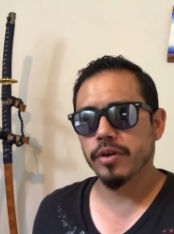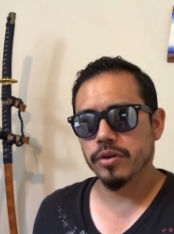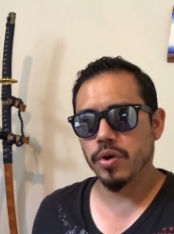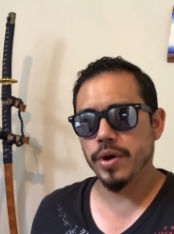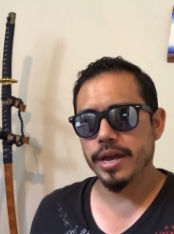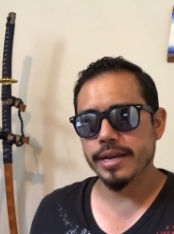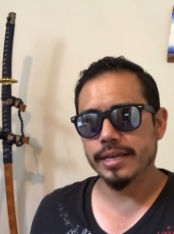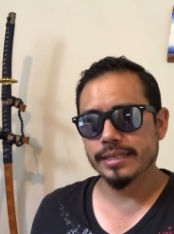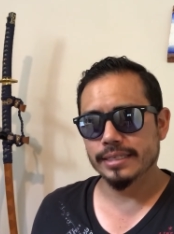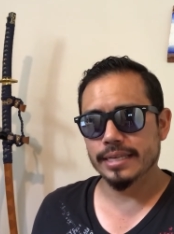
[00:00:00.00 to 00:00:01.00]
go ahead
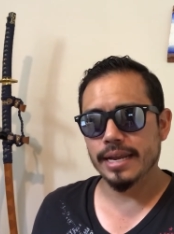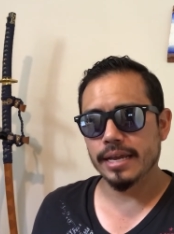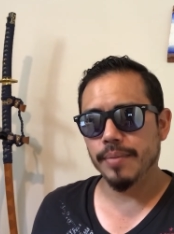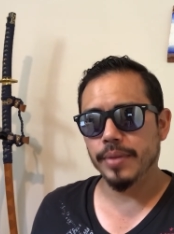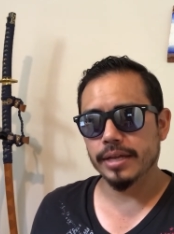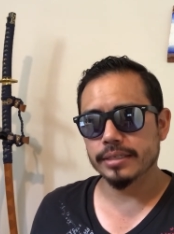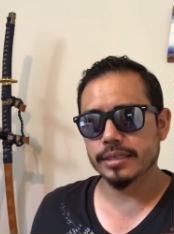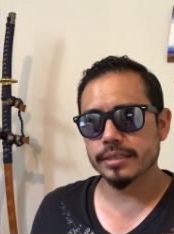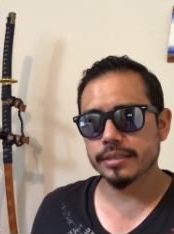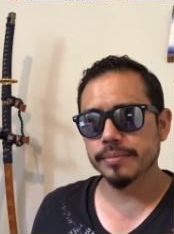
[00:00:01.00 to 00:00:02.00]
and setting up that
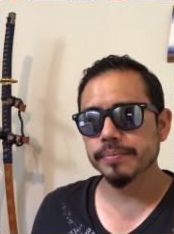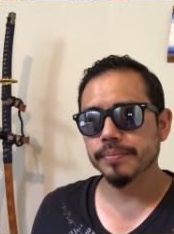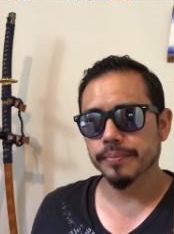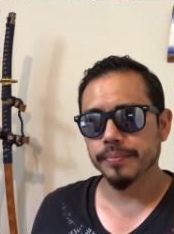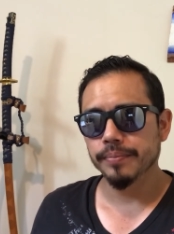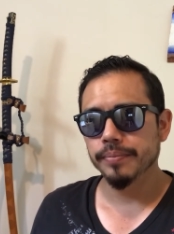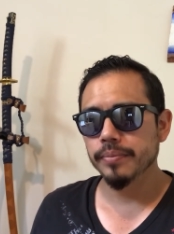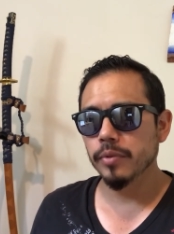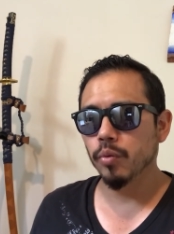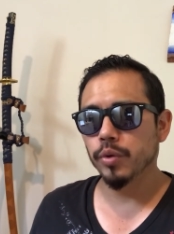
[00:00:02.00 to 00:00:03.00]
system,
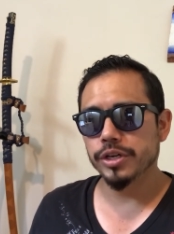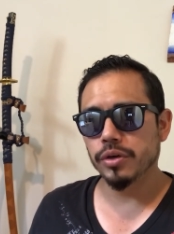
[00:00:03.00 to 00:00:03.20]
which